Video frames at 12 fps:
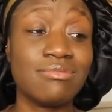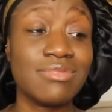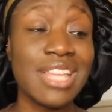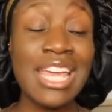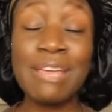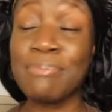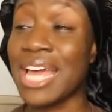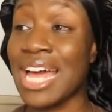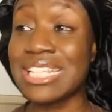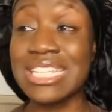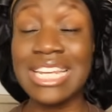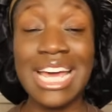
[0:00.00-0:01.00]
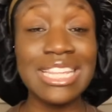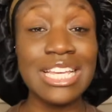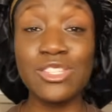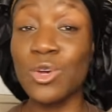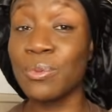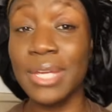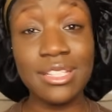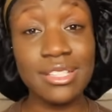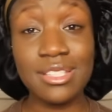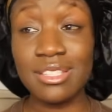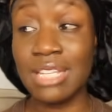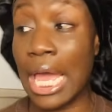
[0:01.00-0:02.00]
they be acting like they're
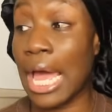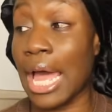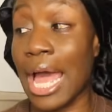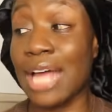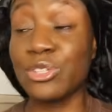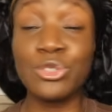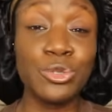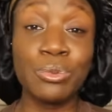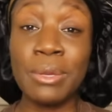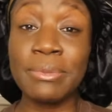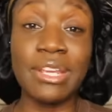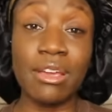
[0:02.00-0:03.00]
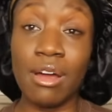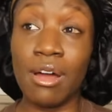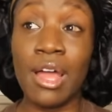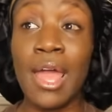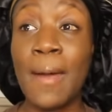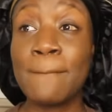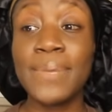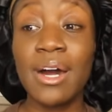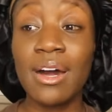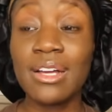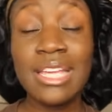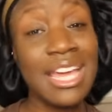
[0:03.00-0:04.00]
soulmates. I don't know, maybe they are.
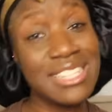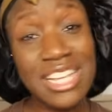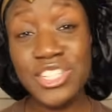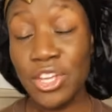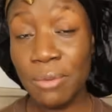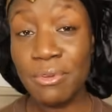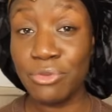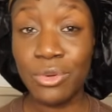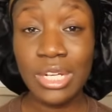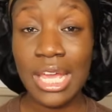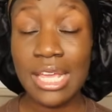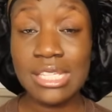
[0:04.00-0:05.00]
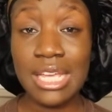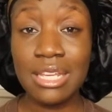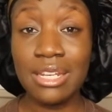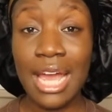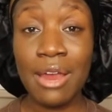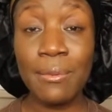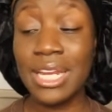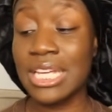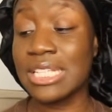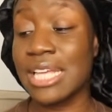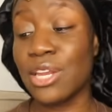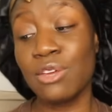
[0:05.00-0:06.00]
But yeah, it's actually only been 4 days, and Arabella
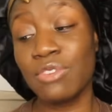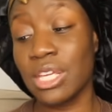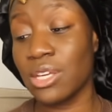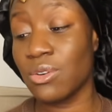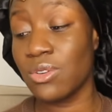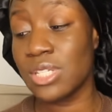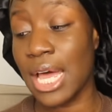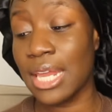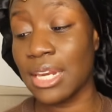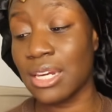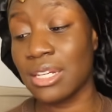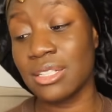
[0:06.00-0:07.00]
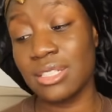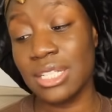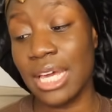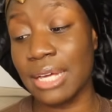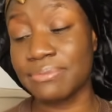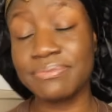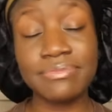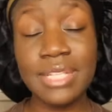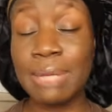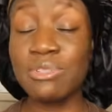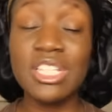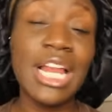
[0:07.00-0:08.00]
is head over heels, and yeah,
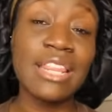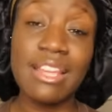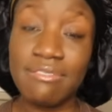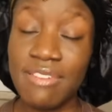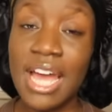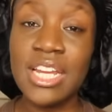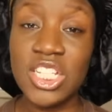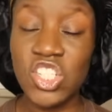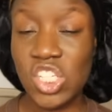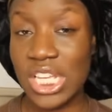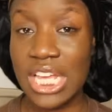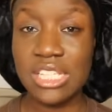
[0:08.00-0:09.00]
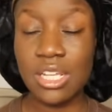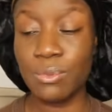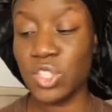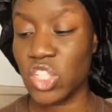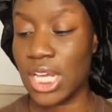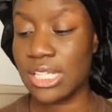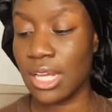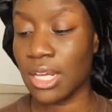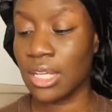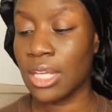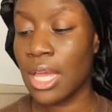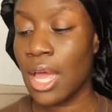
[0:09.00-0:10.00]
I'm just glad that finally she's letting someone chase
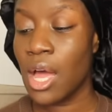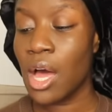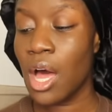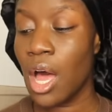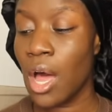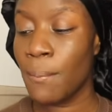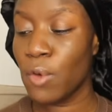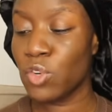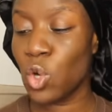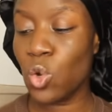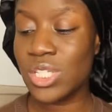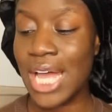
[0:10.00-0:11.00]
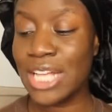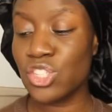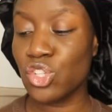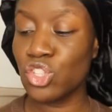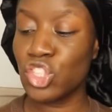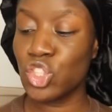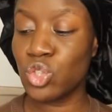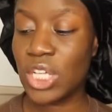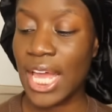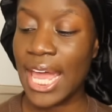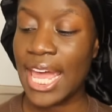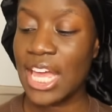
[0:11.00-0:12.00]
her. Of course, Anton and
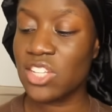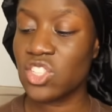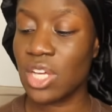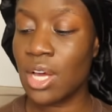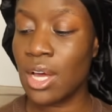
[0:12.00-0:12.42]
Georgia H,